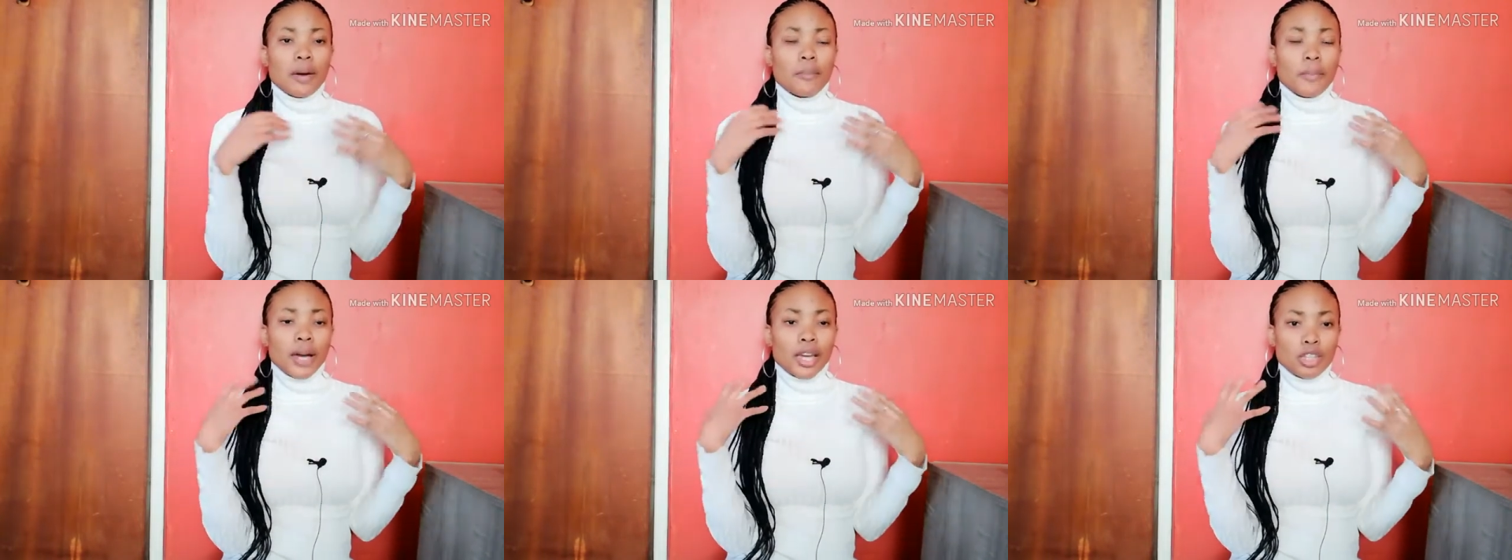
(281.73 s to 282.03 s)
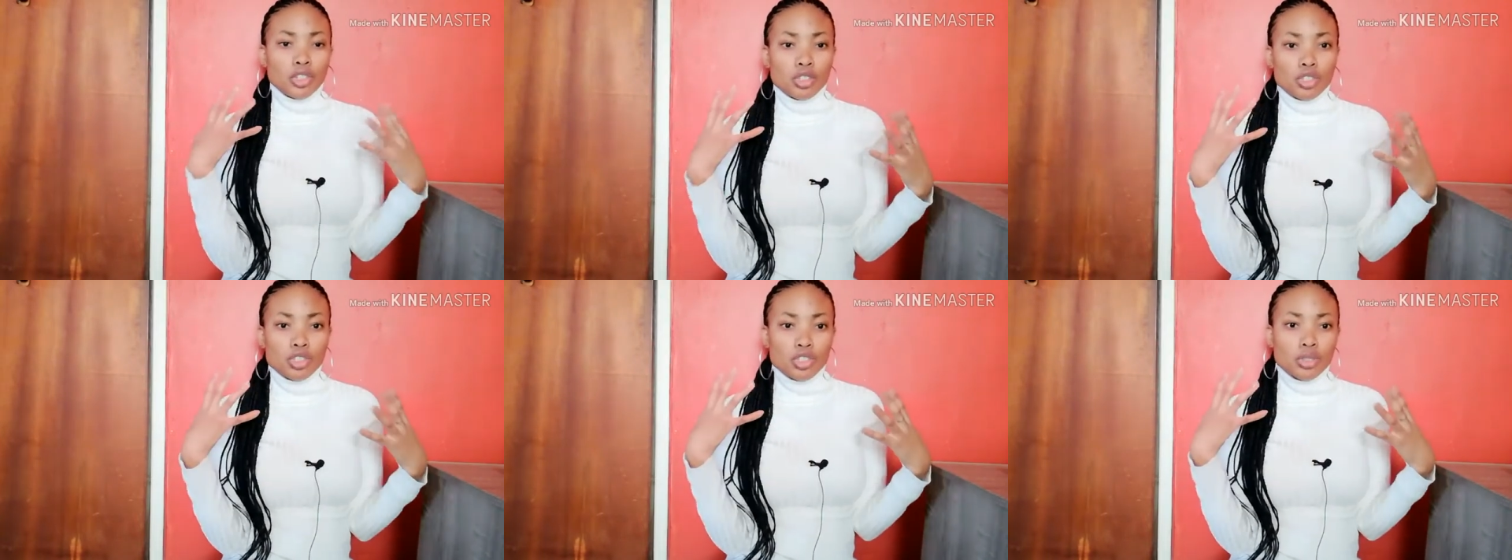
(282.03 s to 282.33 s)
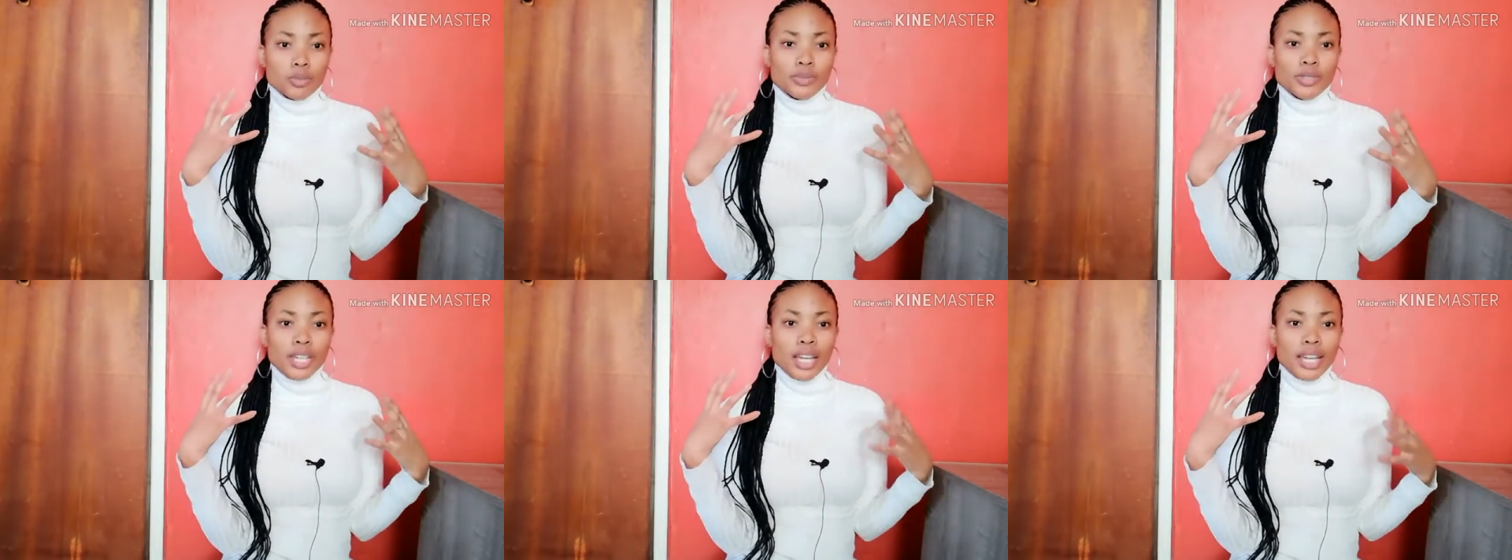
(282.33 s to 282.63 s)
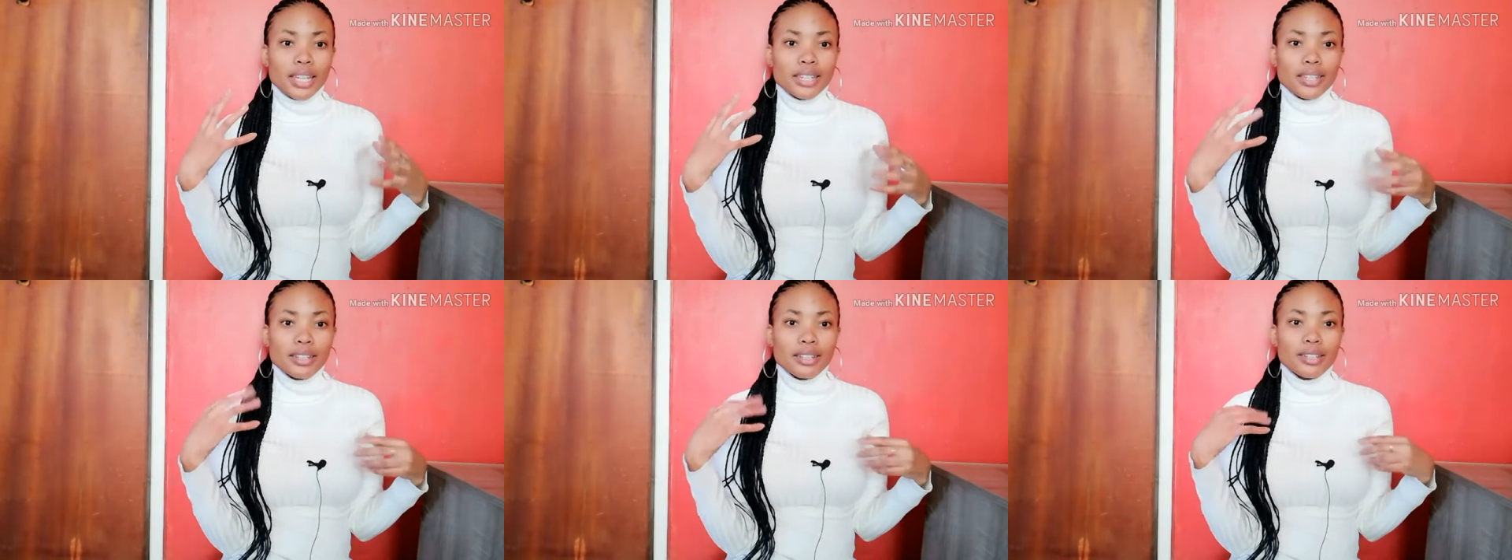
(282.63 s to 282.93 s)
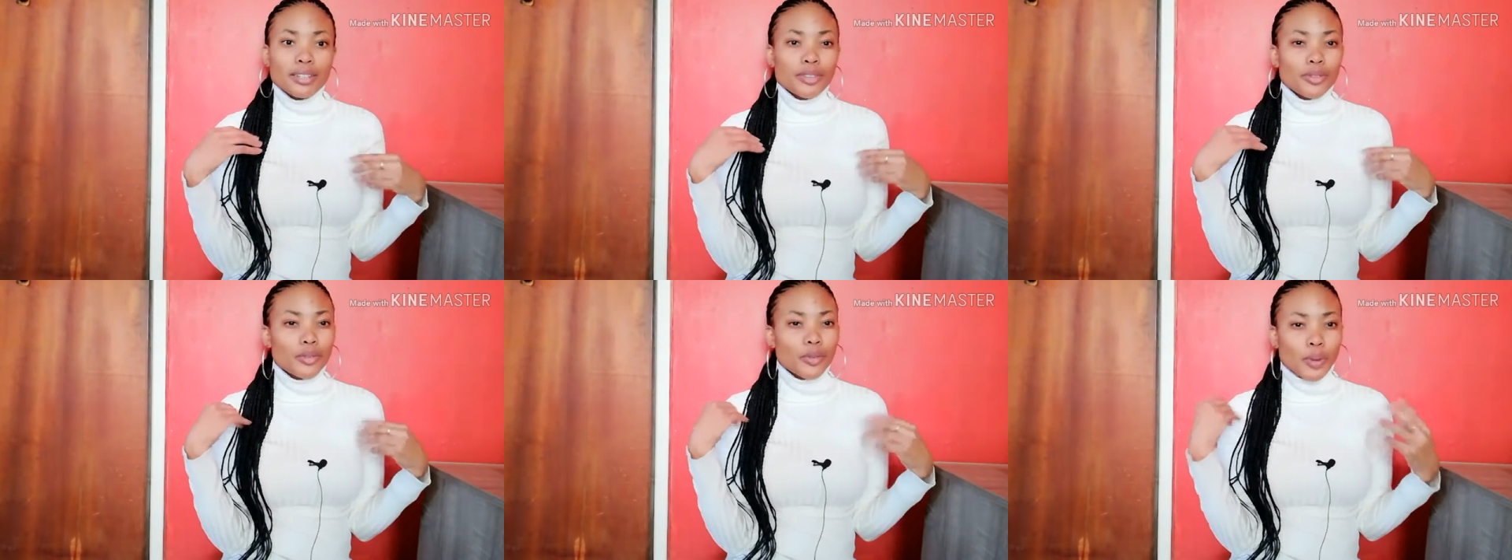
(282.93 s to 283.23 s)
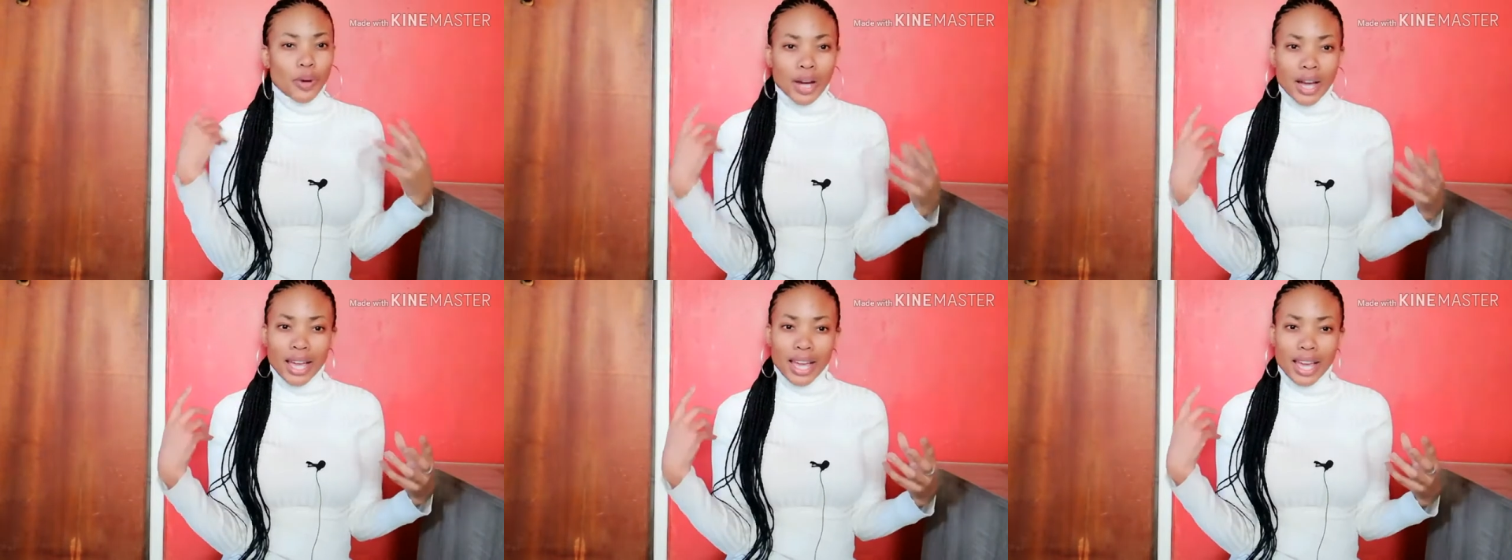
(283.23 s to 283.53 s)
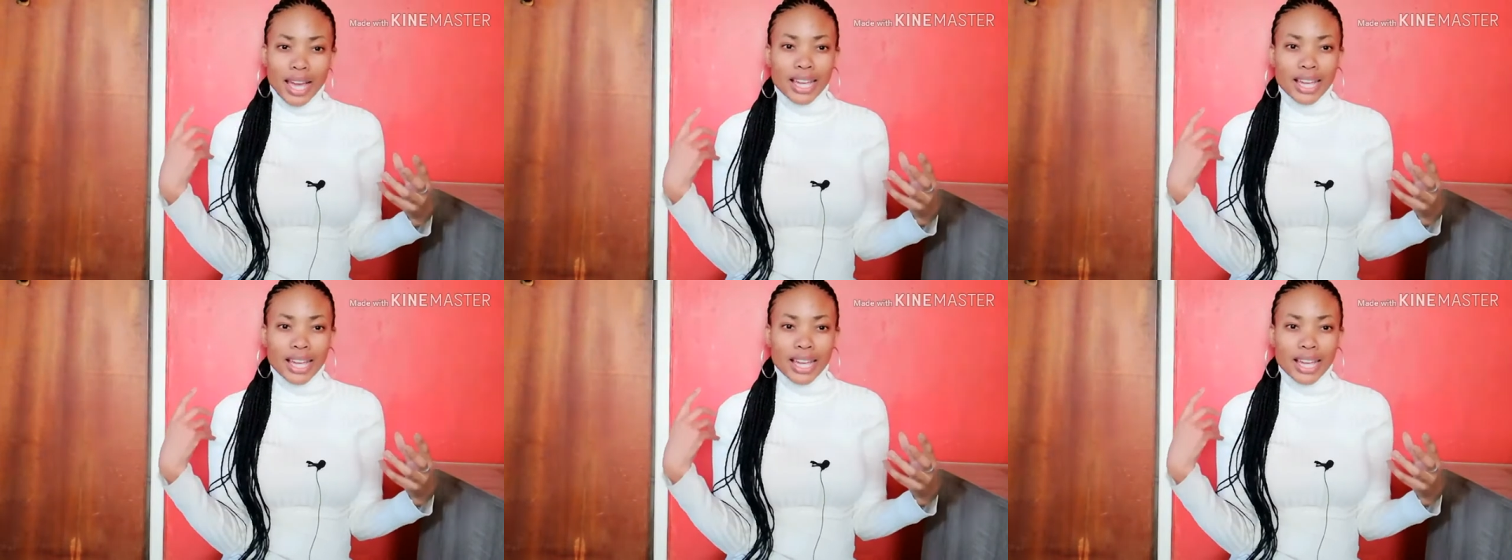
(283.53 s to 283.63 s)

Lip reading: my YouTube channel, why